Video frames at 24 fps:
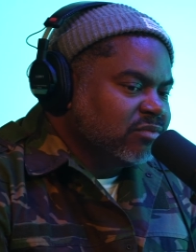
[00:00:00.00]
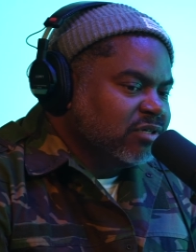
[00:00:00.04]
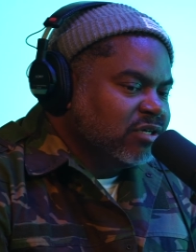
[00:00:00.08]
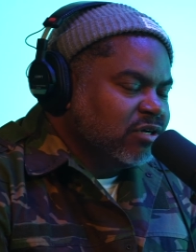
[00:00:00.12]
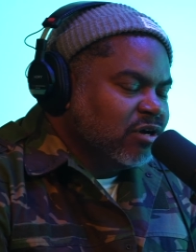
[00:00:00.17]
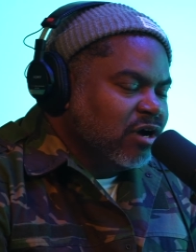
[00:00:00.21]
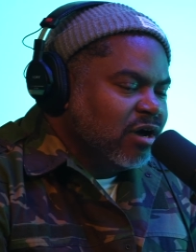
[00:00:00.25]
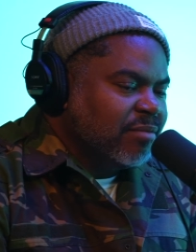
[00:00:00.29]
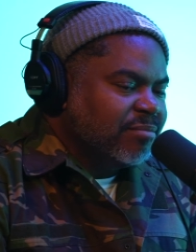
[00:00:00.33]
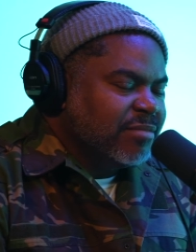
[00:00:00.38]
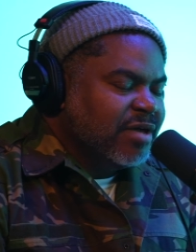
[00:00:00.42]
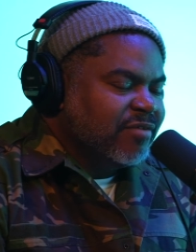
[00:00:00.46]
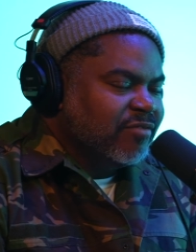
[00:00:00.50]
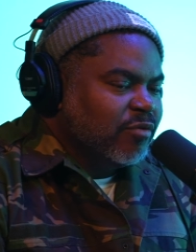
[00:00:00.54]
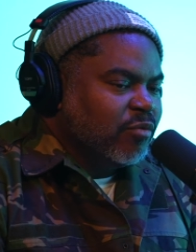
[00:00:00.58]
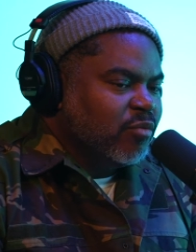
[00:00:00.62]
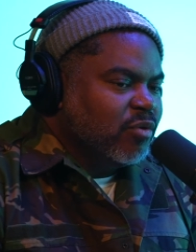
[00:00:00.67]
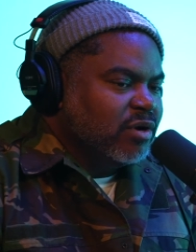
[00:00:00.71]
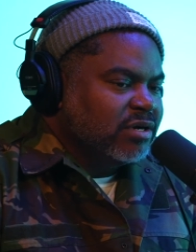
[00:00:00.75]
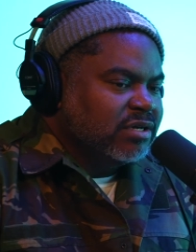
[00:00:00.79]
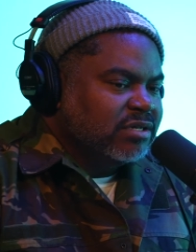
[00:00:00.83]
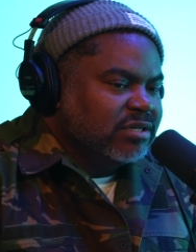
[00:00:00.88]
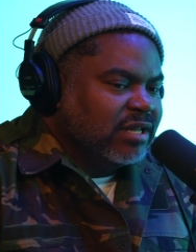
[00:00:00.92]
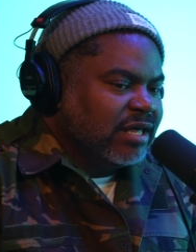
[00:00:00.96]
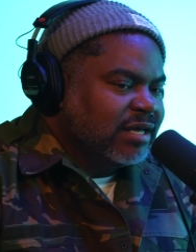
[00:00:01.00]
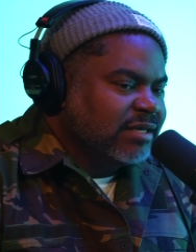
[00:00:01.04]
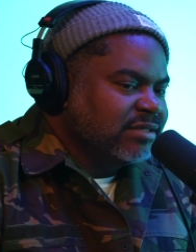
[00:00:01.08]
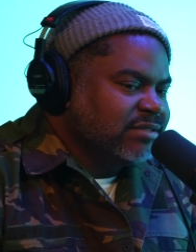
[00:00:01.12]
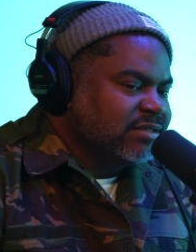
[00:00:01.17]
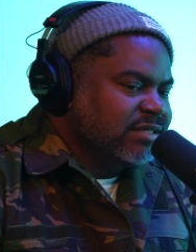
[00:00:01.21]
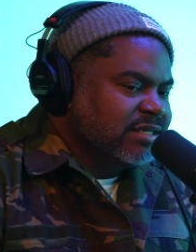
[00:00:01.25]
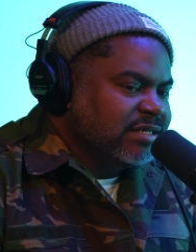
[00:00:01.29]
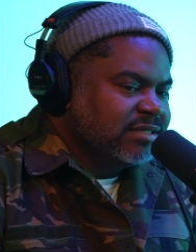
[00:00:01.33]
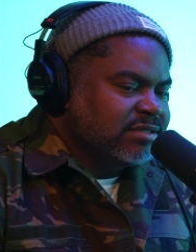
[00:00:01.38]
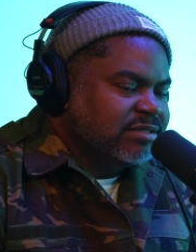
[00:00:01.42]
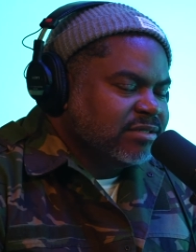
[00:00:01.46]
You know, I'm never one to like
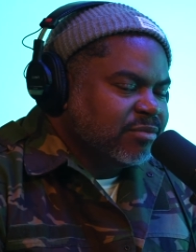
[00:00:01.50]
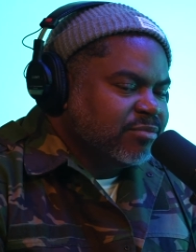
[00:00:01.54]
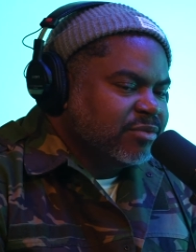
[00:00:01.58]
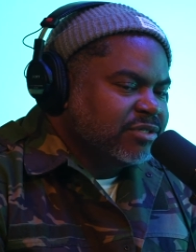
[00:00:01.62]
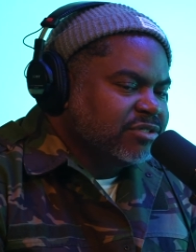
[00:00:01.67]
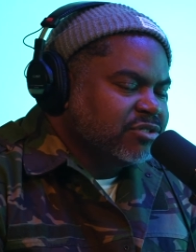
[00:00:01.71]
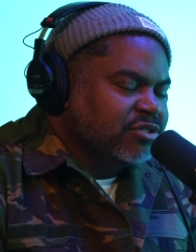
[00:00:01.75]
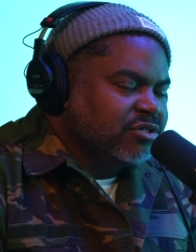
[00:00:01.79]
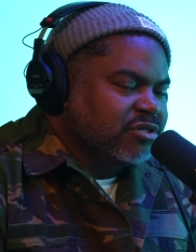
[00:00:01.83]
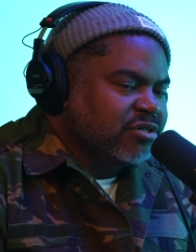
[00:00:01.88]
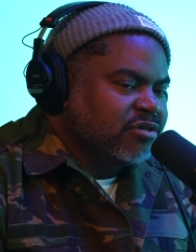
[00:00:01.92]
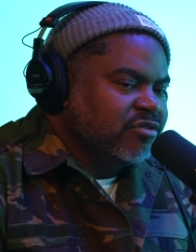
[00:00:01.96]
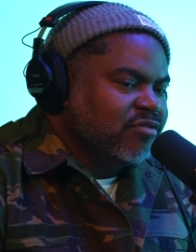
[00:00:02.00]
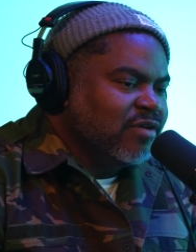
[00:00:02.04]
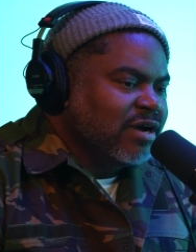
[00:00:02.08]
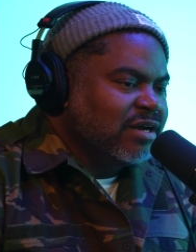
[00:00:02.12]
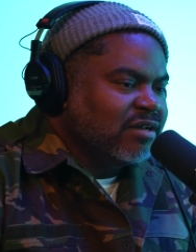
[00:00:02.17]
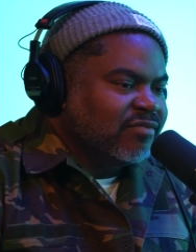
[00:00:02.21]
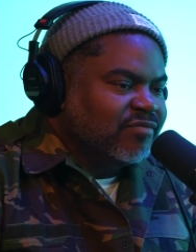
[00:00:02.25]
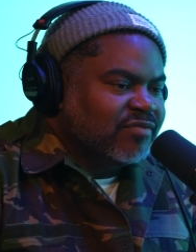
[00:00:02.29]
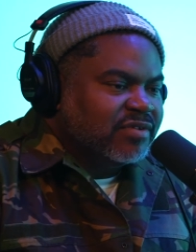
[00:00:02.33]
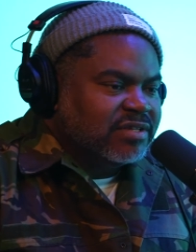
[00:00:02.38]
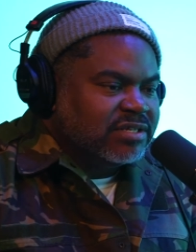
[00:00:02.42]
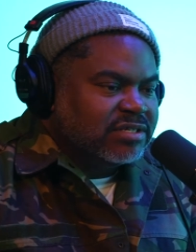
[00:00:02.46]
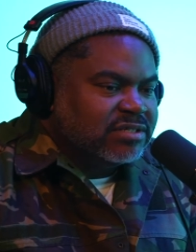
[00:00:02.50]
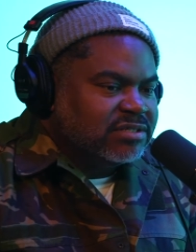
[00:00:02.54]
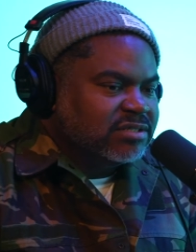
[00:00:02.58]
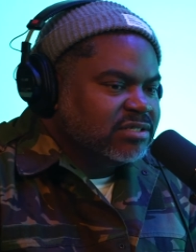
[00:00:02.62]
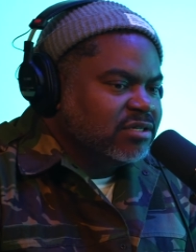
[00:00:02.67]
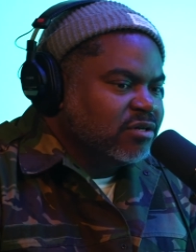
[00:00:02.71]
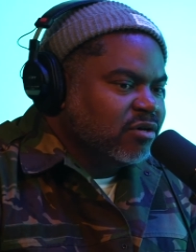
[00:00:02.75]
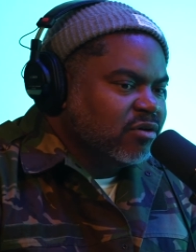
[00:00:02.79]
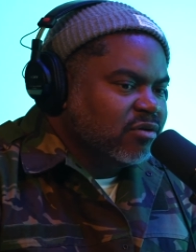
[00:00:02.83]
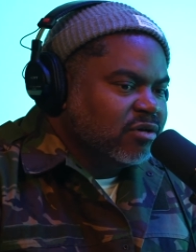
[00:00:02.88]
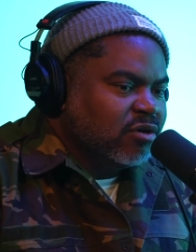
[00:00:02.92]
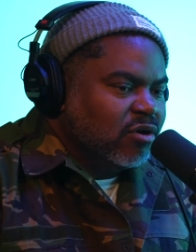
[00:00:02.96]
say someone took credit for this,
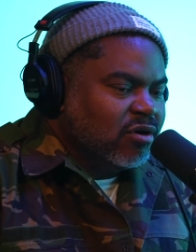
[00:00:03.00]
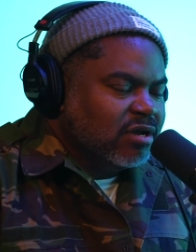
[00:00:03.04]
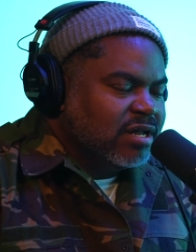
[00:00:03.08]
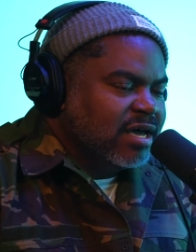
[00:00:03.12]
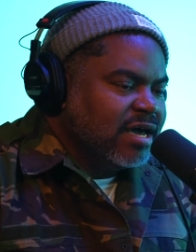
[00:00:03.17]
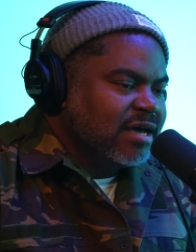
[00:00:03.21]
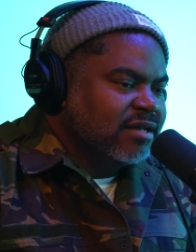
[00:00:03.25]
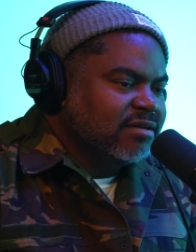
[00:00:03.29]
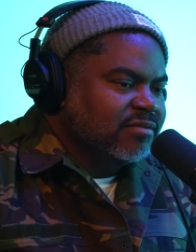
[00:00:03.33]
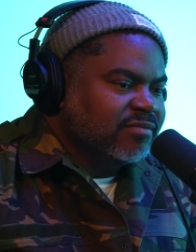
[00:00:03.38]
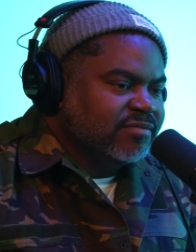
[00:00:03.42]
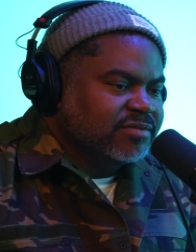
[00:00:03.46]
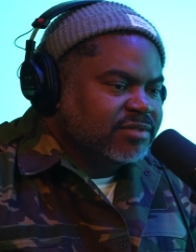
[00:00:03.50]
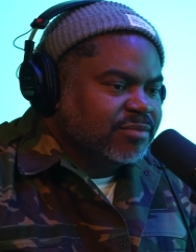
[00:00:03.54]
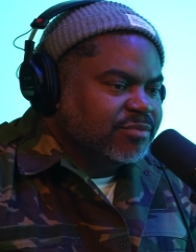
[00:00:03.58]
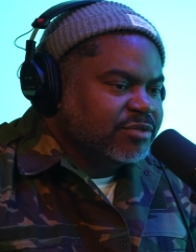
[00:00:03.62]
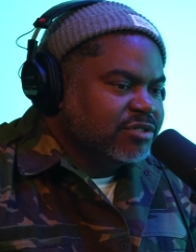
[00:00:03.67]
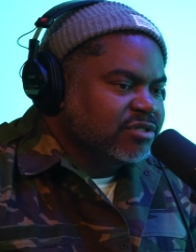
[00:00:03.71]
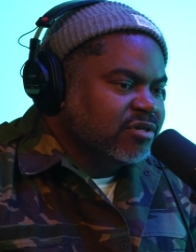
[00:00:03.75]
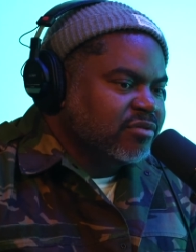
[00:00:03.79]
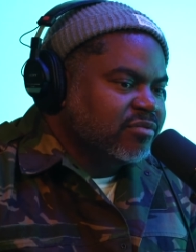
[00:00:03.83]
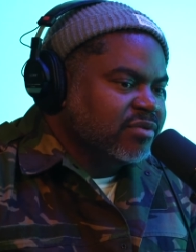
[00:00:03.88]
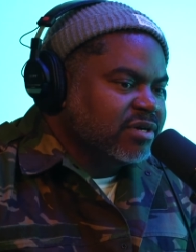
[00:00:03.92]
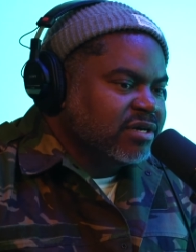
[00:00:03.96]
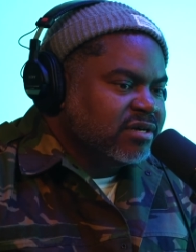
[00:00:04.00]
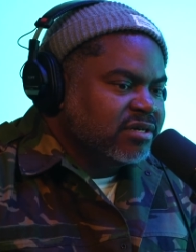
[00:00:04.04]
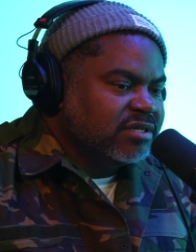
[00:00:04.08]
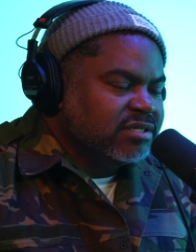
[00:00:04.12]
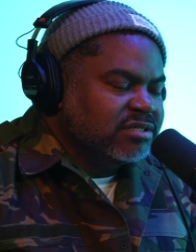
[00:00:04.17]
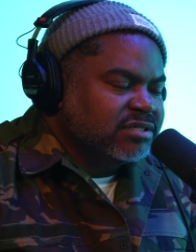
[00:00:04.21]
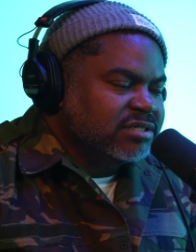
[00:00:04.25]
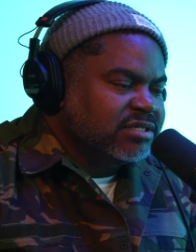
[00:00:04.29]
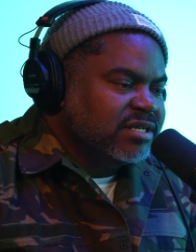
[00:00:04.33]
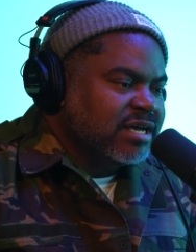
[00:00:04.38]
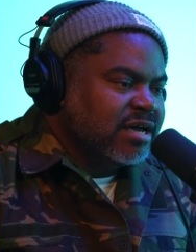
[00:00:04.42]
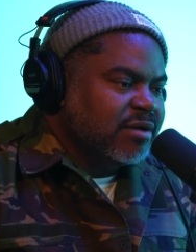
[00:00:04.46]
you know, and all that, and someone's career and
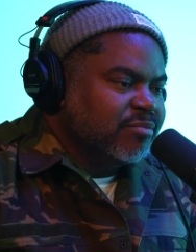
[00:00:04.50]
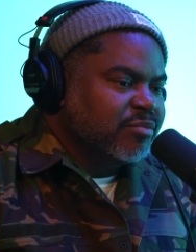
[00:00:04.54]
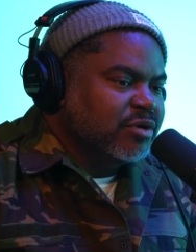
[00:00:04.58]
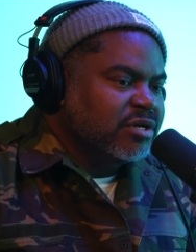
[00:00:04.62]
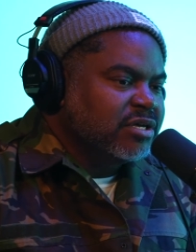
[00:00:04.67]
this and that.